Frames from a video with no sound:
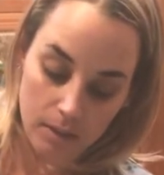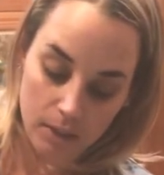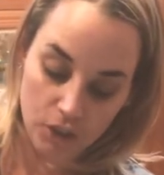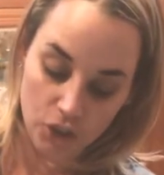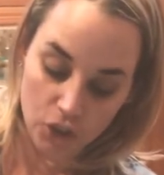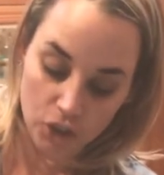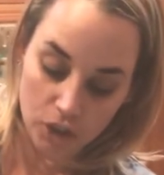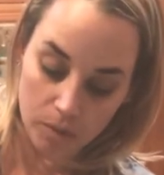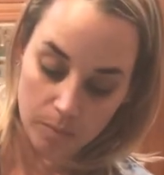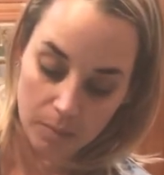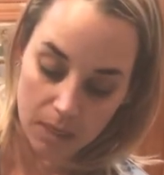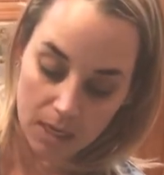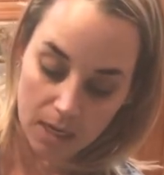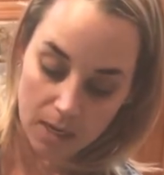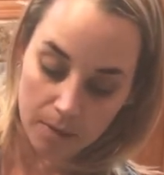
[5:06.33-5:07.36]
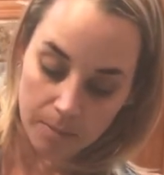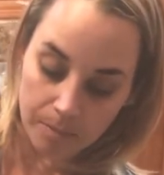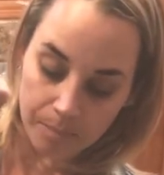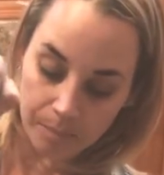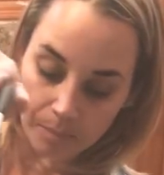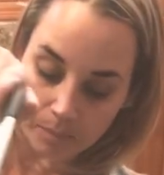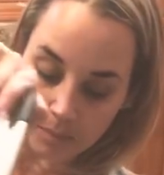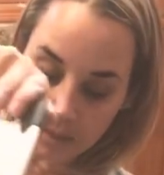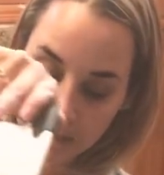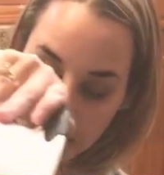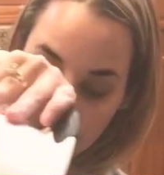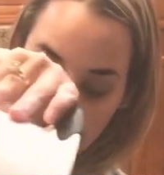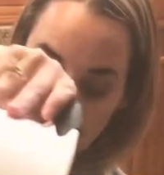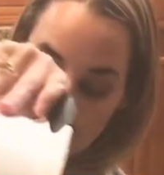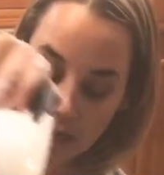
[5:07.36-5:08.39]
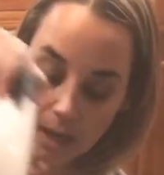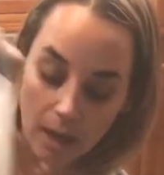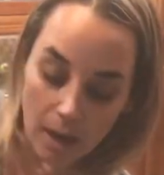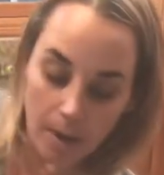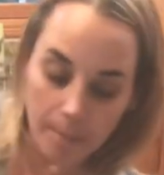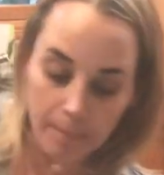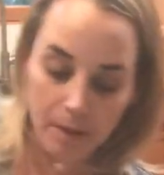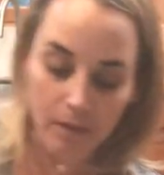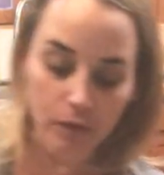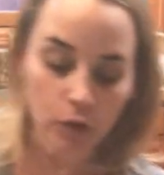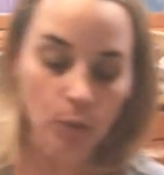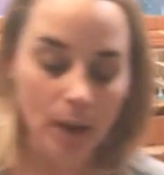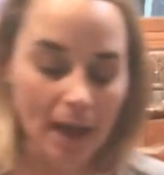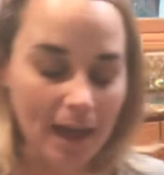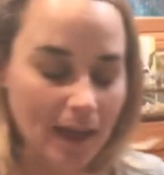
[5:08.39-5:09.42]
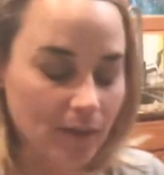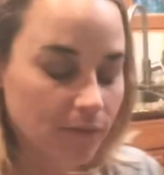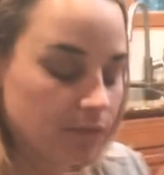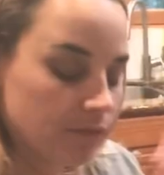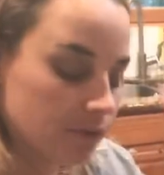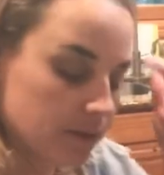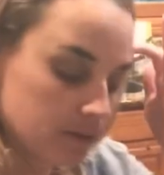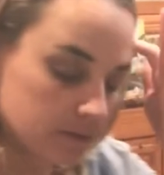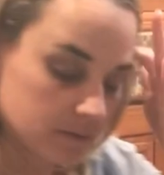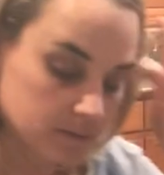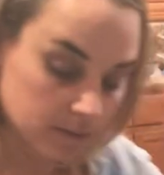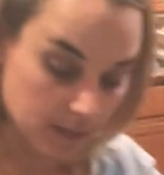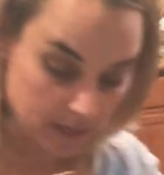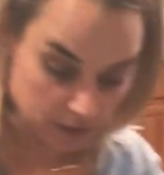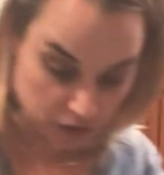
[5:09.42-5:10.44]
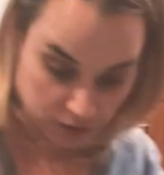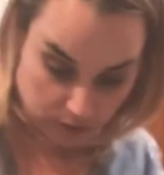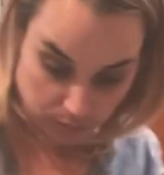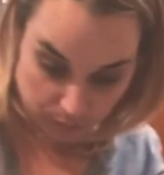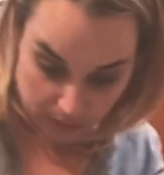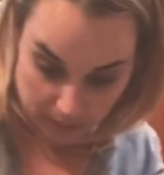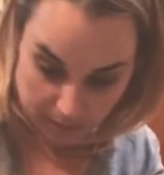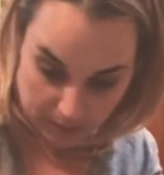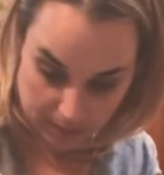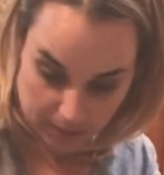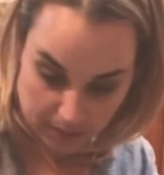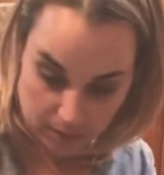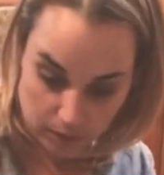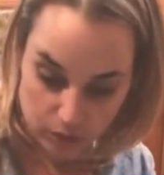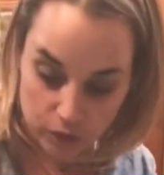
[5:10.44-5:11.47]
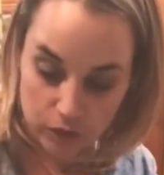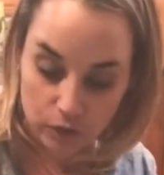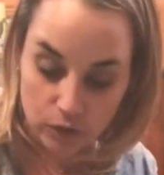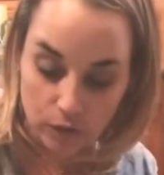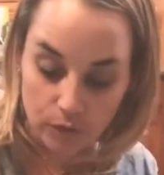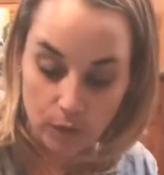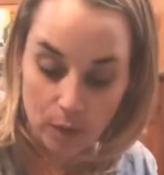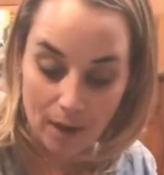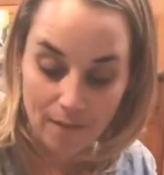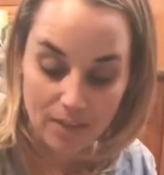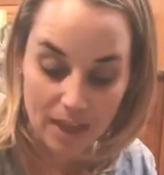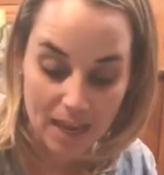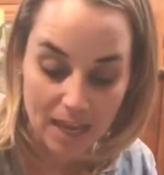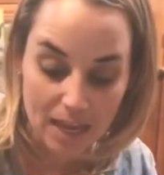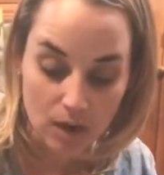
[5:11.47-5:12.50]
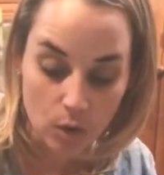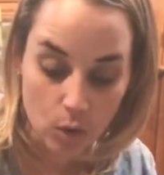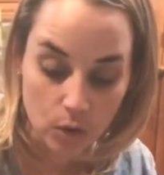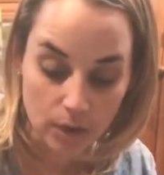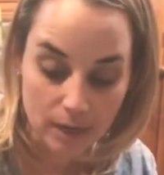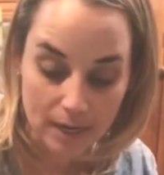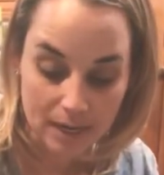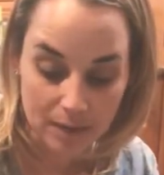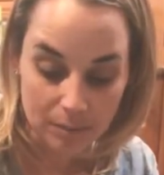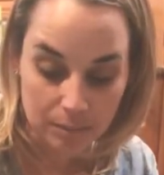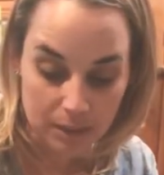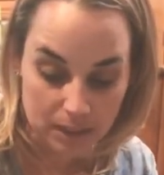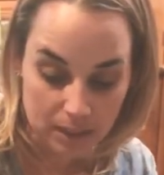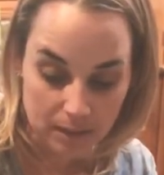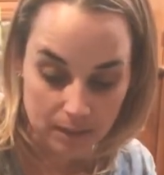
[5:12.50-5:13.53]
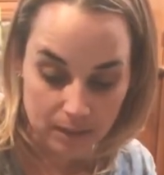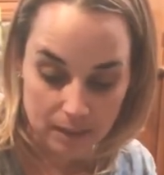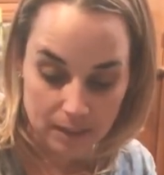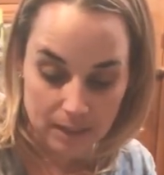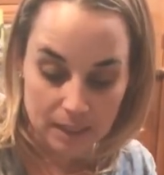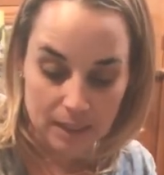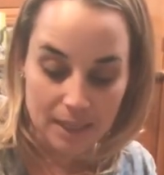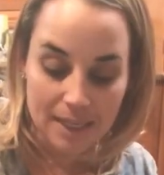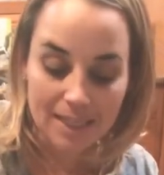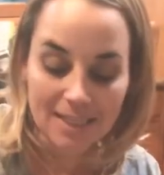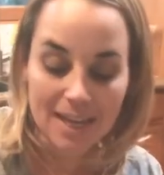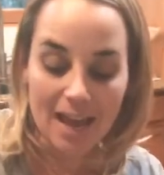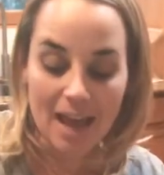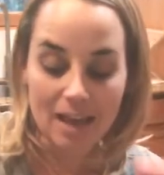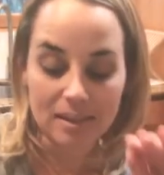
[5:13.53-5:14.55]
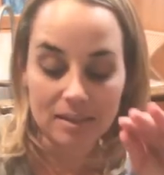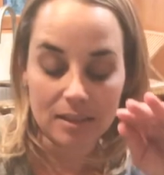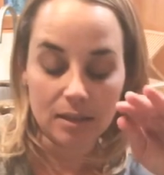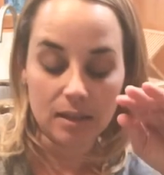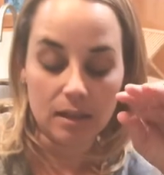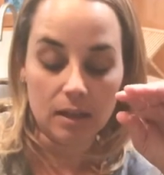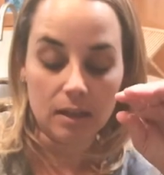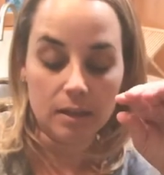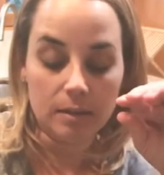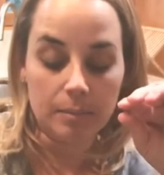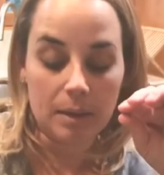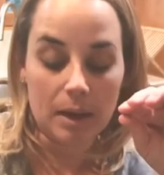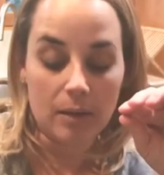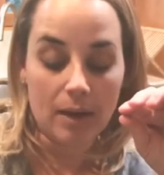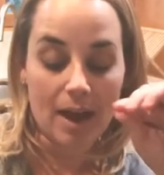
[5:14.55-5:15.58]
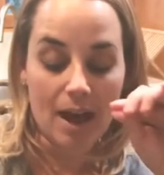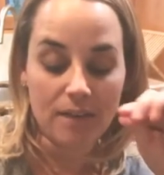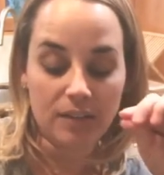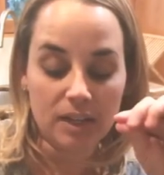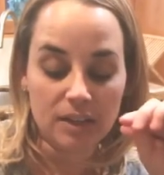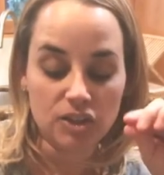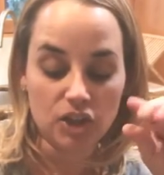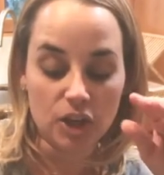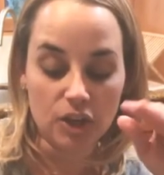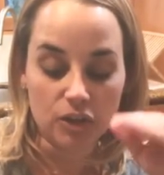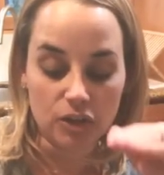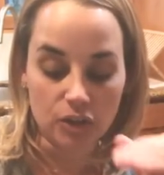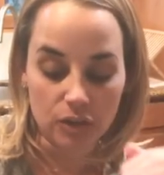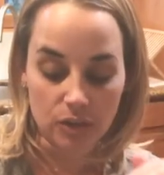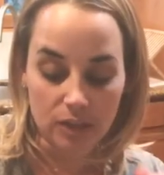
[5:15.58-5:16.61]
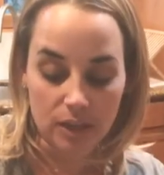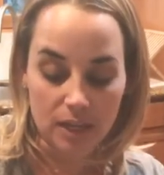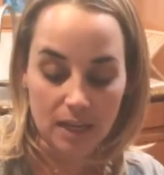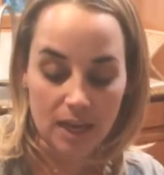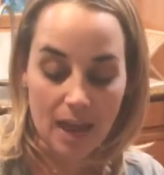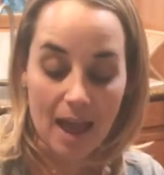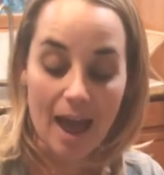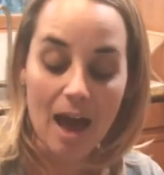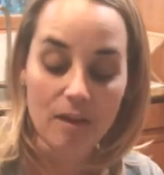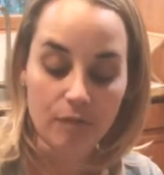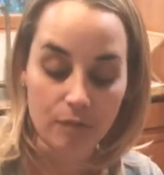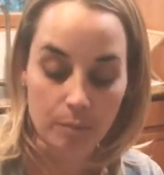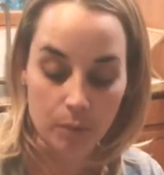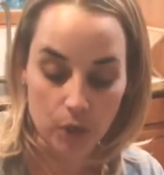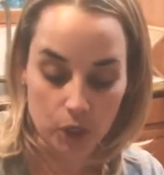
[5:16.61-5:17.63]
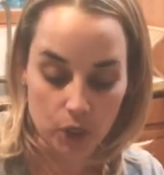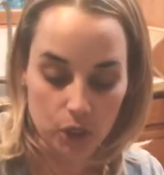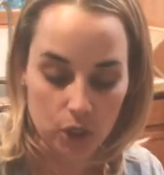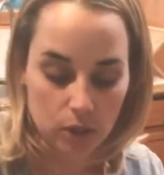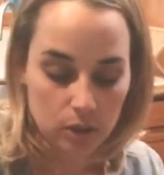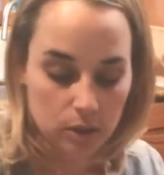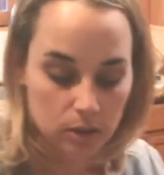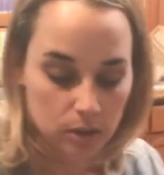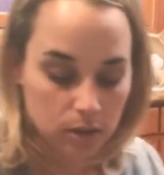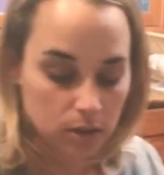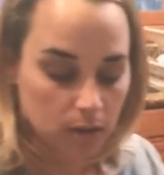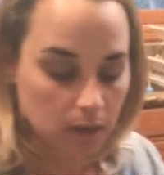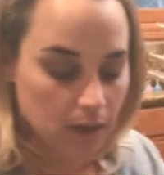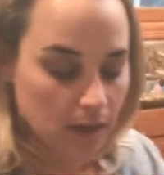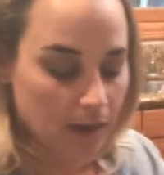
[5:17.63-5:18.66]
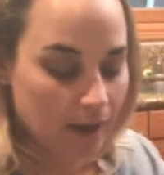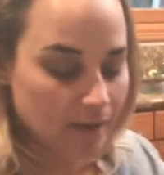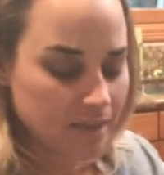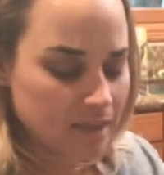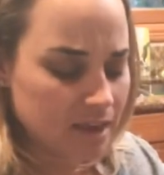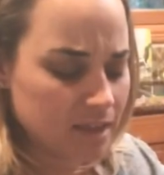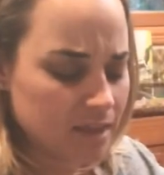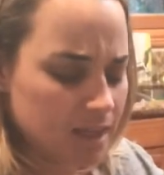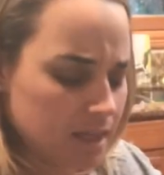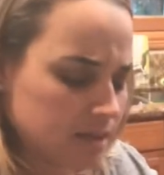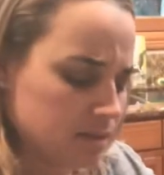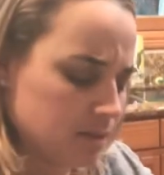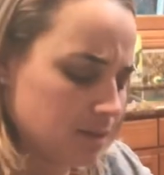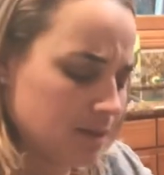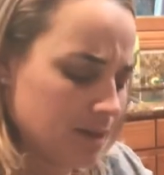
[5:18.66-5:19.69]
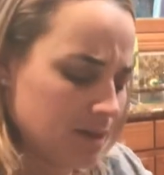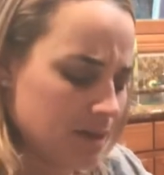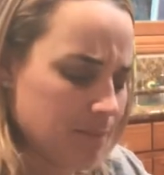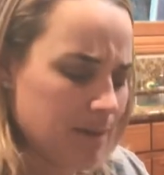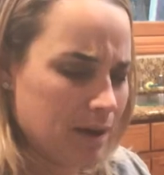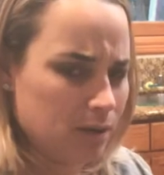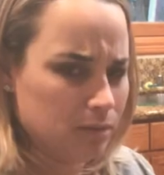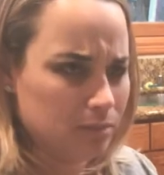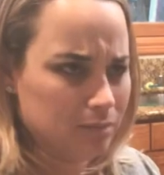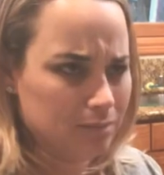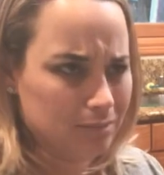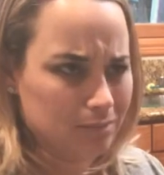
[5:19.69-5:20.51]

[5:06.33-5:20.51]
It should be, um, if you have, actually it's reading right here. So if you have the eight quart like me, it's at uh, about half an inch under the half mark. I think that's about